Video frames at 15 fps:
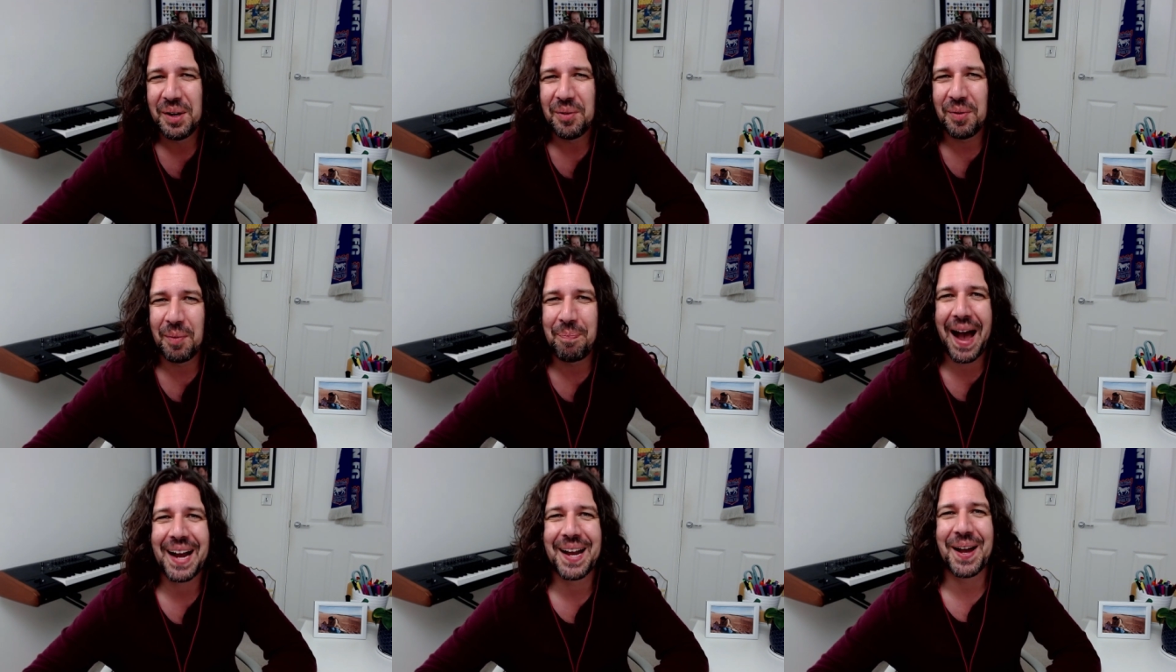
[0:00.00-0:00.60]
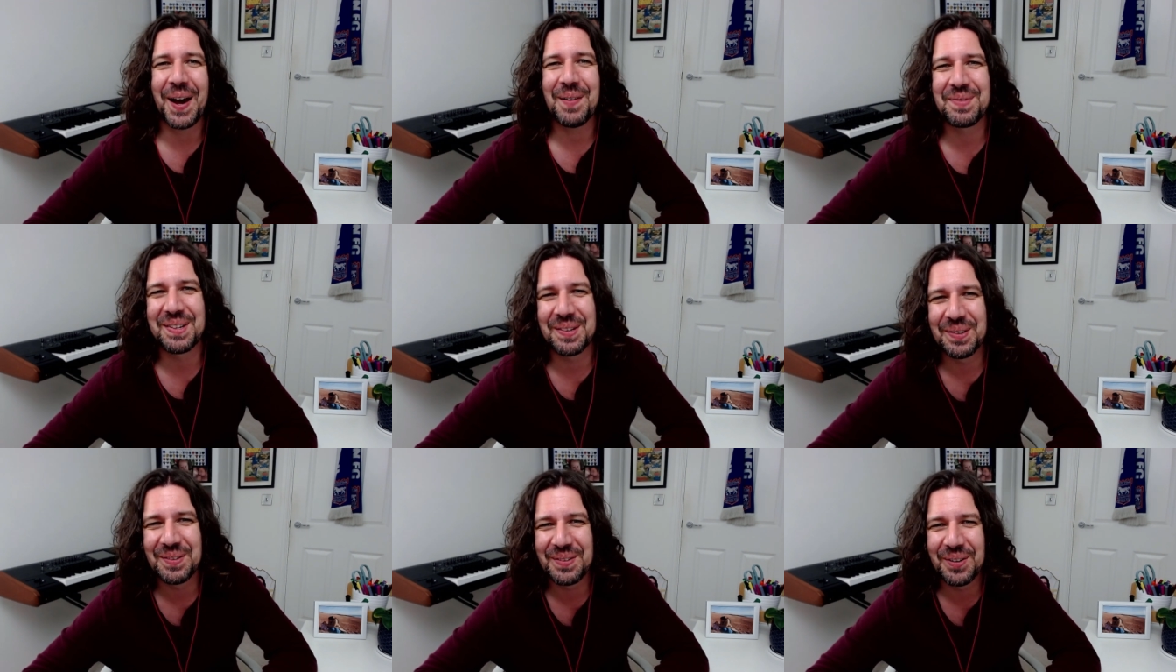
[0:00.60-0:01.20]
were back up
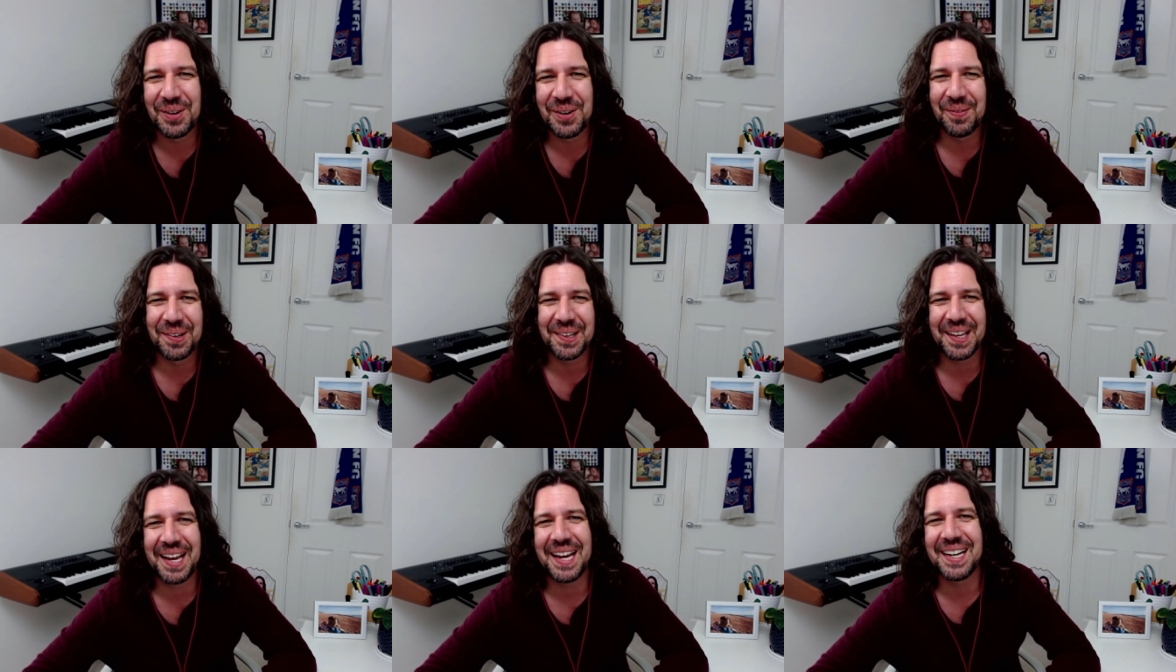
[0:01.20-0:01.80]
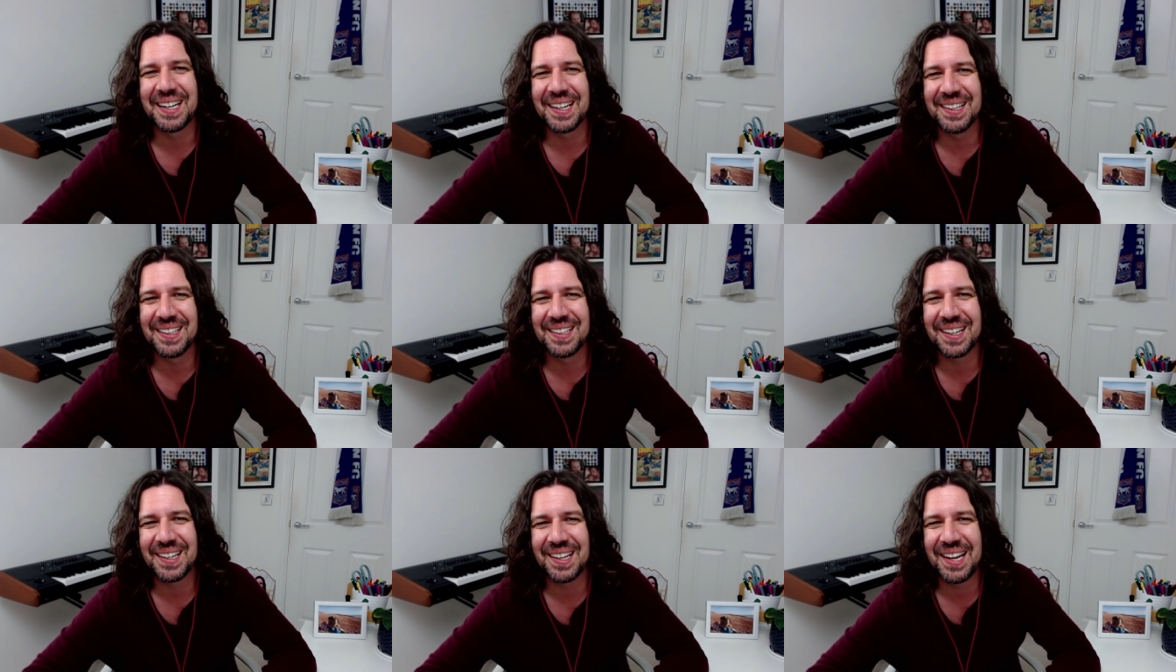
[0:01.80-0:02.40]
to normal
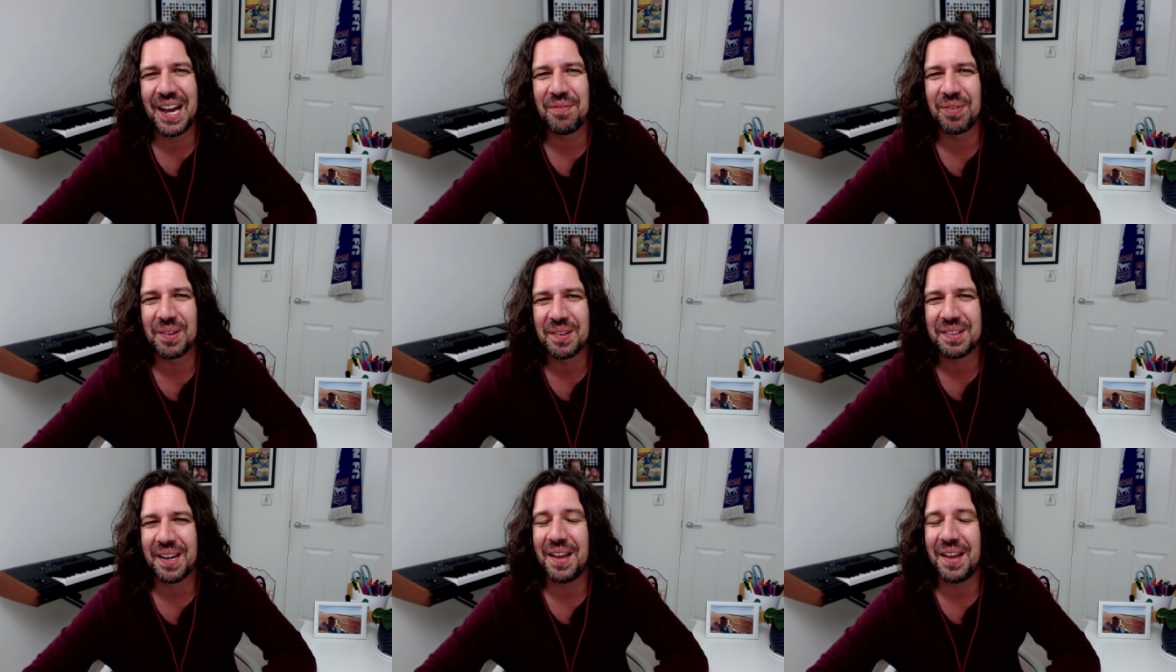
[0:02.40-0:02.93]
England levels.